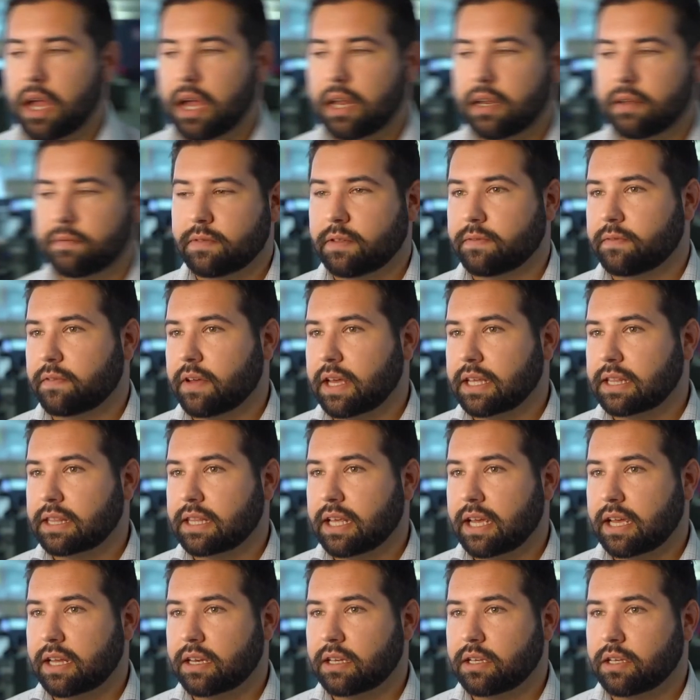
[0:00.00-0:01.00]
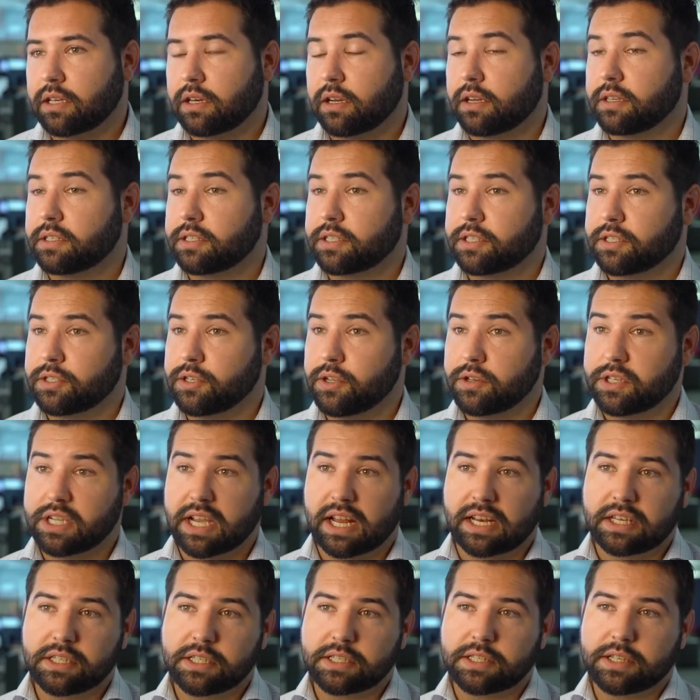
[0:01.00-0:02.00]
I love the fact that, you know, there's new
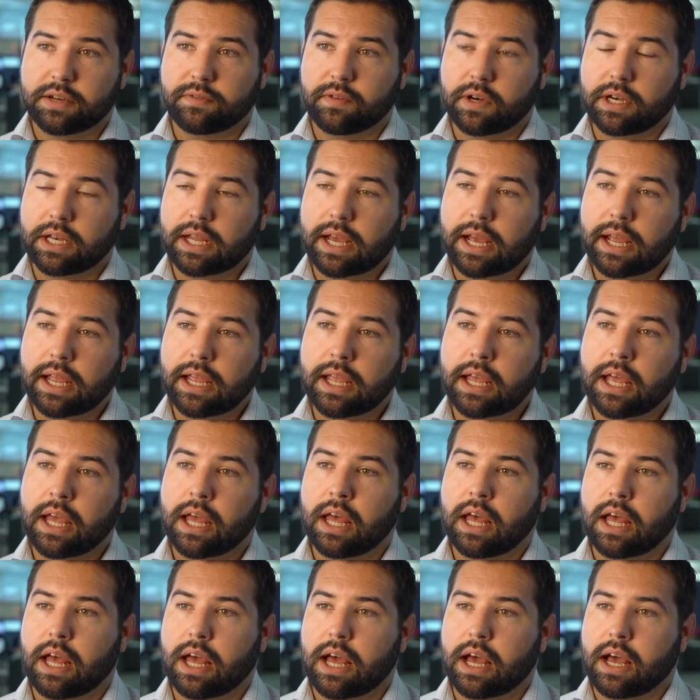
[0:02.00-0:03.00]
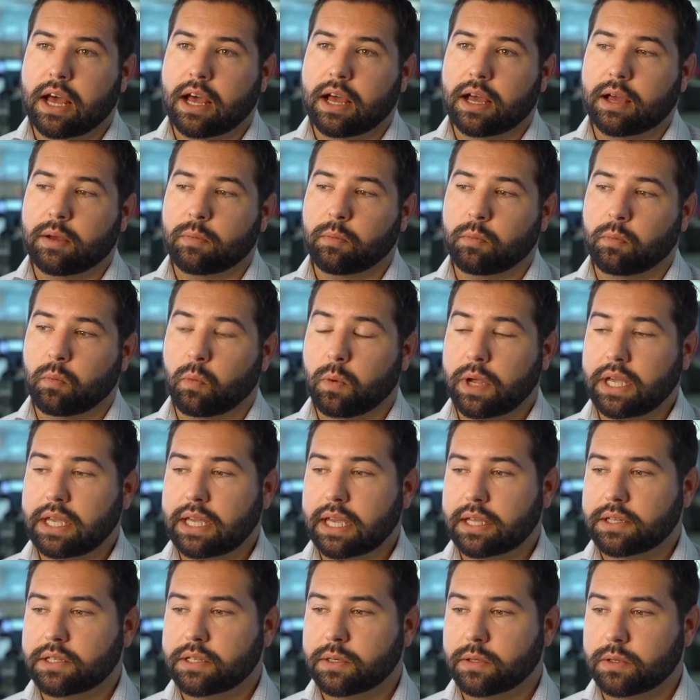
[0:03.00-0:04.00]
challenges every day. We
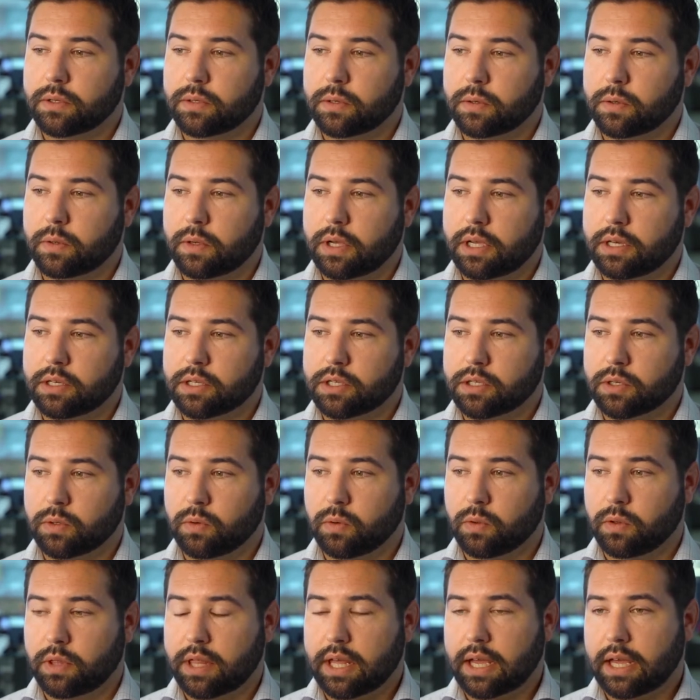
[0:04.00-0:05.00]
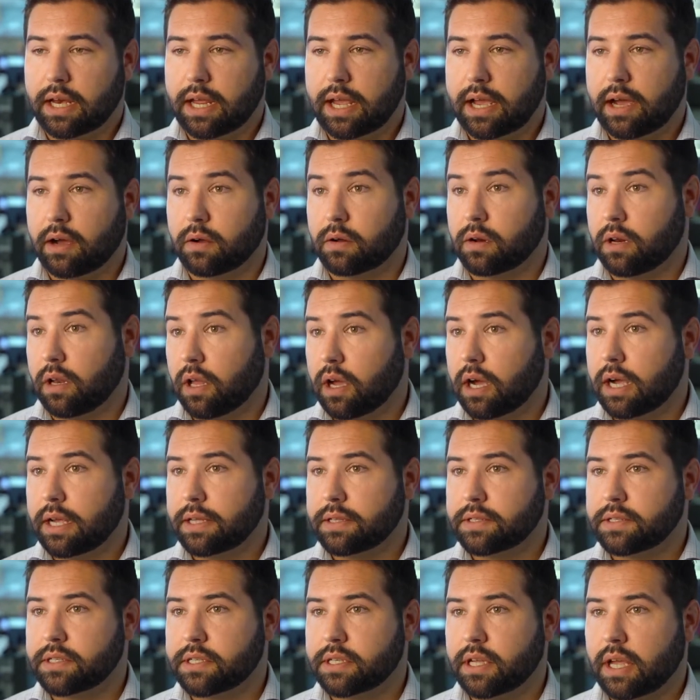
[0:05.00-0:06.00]
get to ensure that our
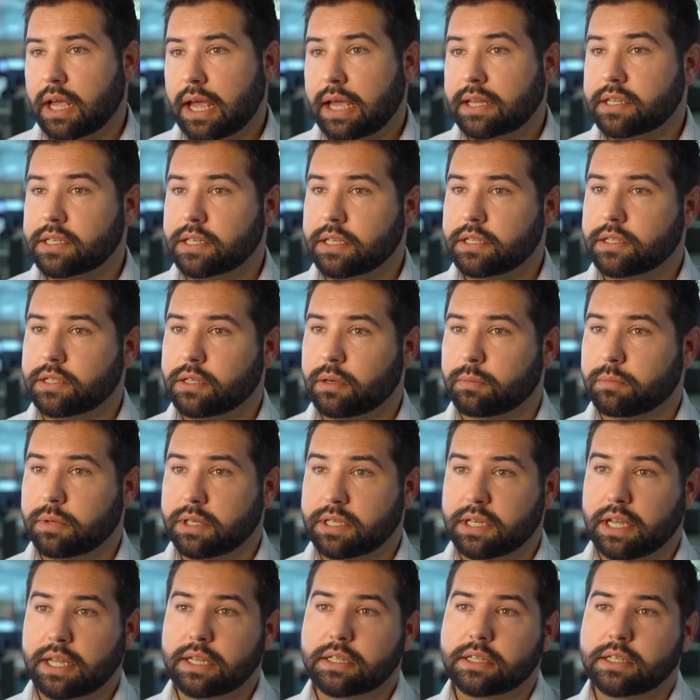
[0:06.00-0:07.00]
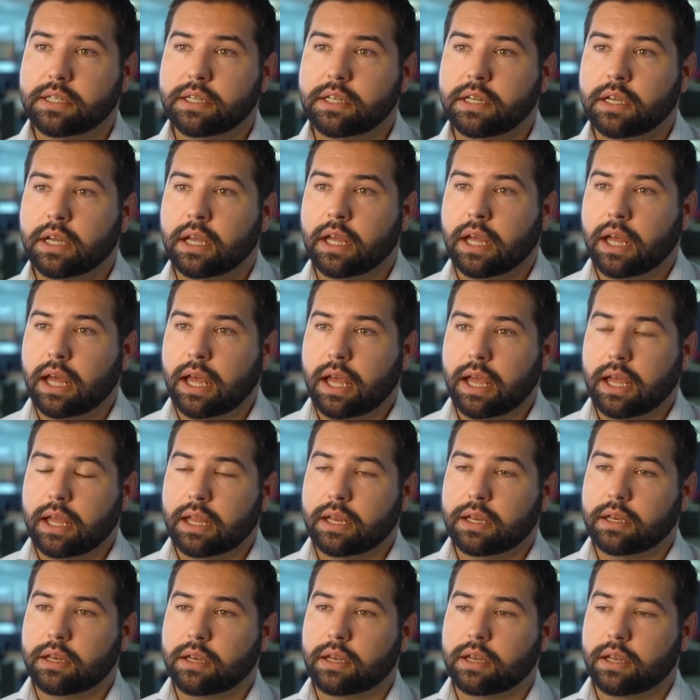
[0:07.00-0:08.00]
clients' assets are protected
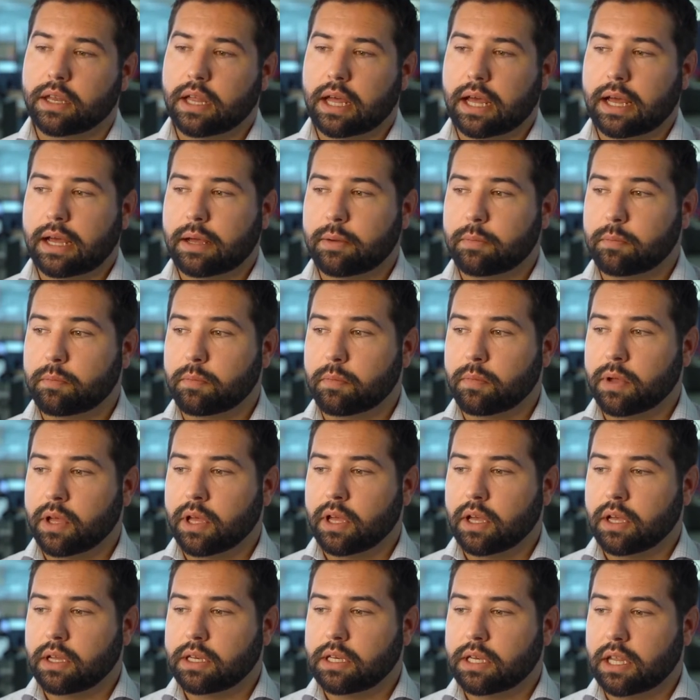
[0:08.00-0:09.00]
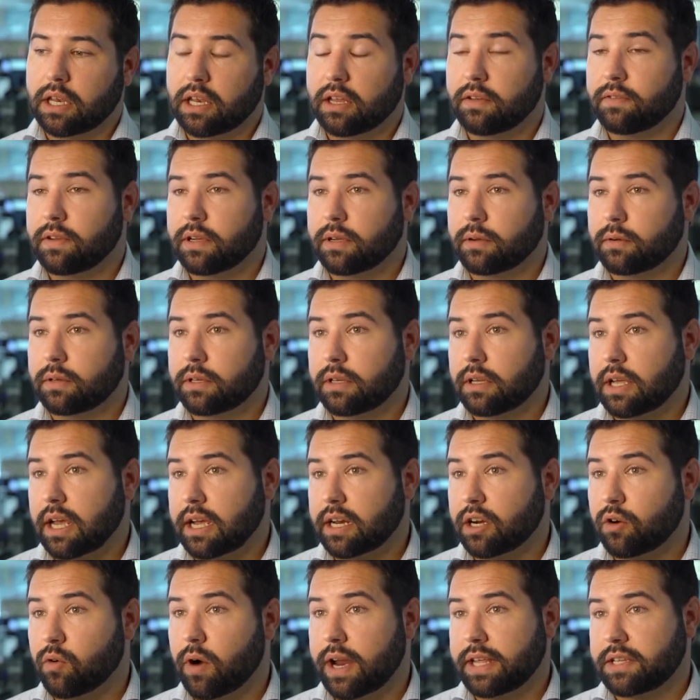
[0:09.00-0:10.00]
and deliver
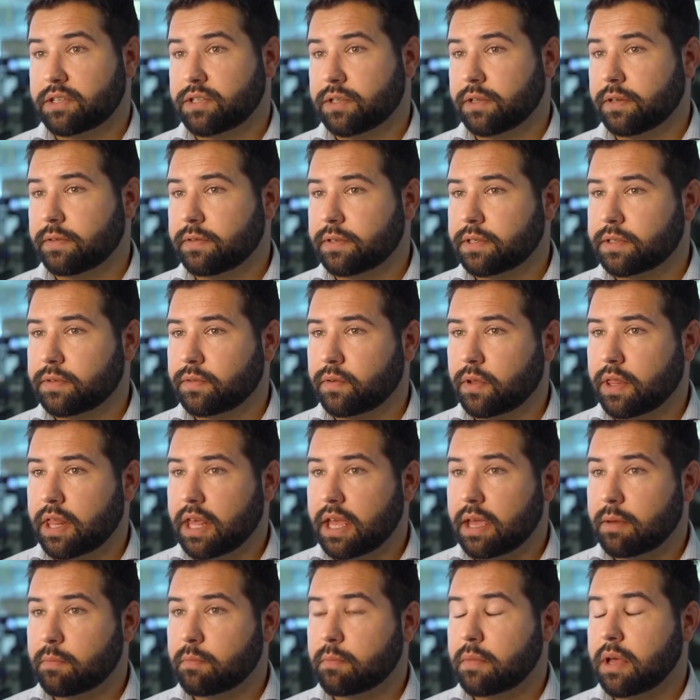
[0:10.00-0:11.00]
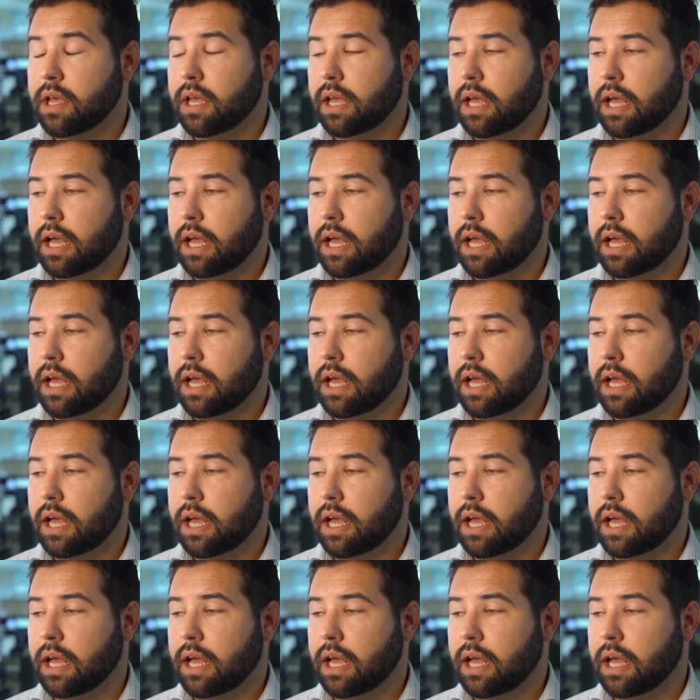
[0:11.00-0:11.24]
great service for them.